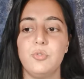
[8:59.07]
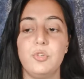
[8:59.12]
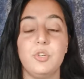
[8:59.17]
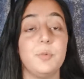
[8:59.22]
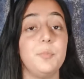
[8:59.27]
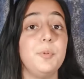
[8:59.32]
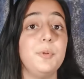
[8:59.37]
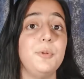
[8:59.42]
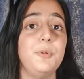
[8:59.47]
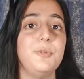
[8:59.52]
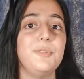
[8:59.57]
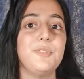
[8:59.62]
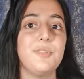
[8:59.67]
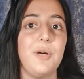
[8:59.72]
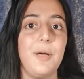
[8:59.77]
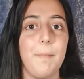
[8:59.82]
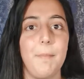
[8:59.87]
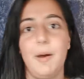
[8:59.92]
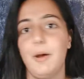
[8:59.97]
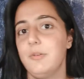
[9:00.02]
taboos
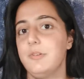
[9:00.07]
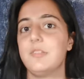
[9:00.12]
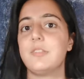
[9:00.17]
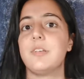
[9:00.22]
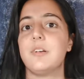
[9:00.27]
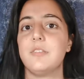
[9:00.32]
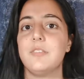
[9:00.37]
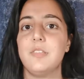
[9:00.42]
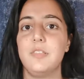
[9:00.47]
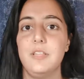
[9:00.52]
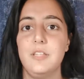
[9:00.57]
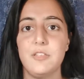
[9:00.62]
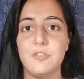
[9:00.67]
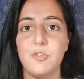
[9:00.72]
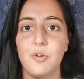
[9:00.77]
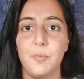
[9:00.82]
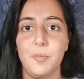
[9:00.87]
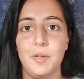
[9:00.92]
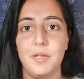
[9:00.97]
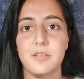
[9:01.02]
about discussing these
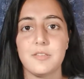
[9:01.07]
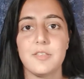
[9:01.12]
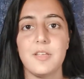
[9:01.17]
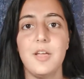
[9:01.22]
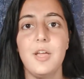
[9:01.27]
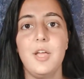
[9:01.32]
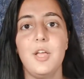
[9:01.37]
topics.